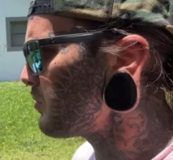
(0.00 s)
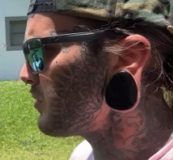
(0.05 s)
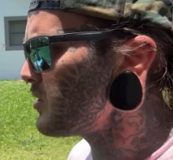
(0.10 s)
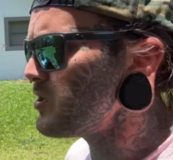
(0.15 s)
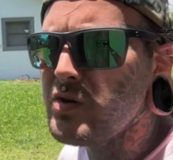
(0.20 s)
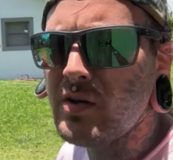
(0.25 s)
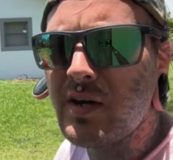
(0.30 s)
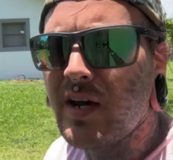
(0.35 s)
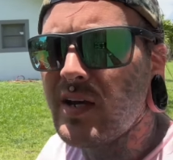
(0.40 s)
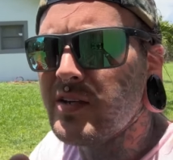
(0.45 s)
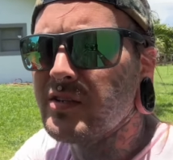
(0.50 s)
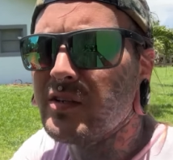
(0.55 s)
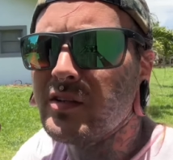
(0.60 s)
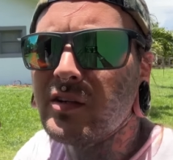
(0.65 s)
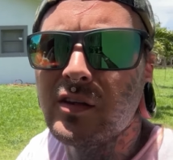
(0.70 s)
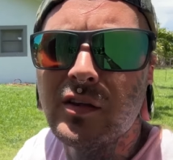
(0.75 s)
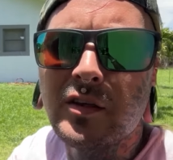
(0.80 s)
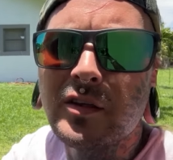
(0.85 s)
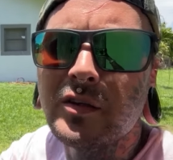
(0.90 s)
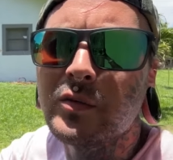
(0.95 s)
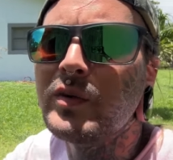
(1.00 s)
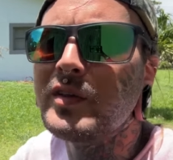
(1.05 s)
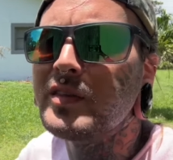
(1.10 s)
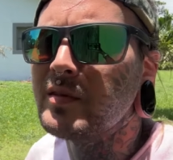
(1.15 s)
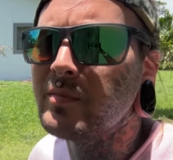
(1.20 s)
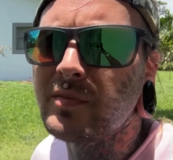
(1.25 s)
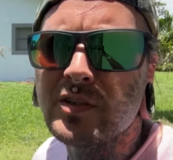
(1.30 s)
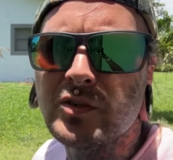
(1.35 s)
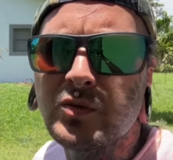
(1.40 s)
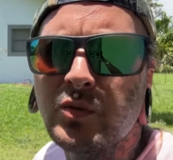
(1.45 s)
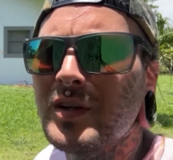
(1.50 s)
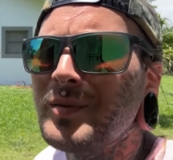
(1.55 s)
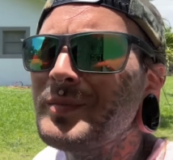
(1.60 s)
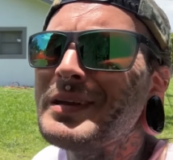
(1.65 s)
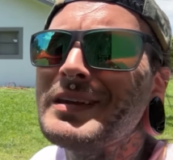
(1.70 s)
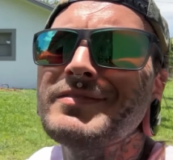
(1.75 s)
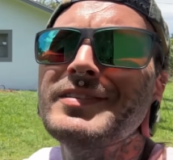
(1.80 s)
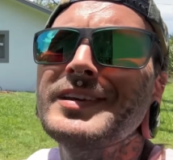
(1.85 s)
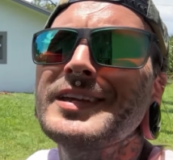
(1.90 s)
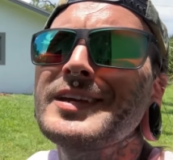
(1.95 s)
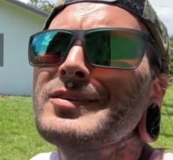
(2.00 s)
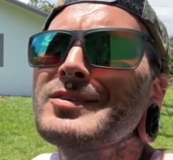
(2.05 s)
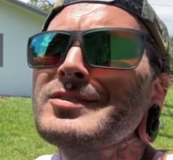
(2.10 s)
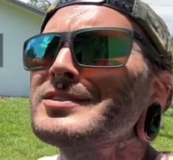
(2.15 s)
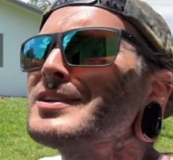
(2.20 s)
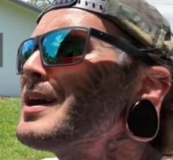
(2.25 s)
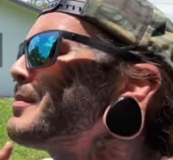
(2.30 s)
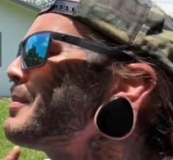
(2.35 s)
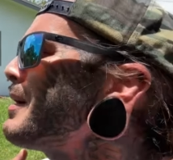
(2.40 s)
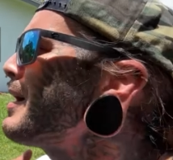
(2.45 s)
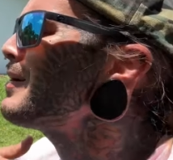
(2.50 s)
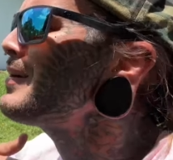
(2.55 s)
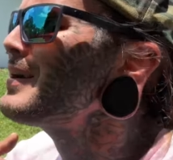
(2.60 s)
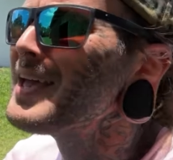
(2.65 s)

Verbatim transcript: And you guys are gonna learn with him because we're gonna make videos about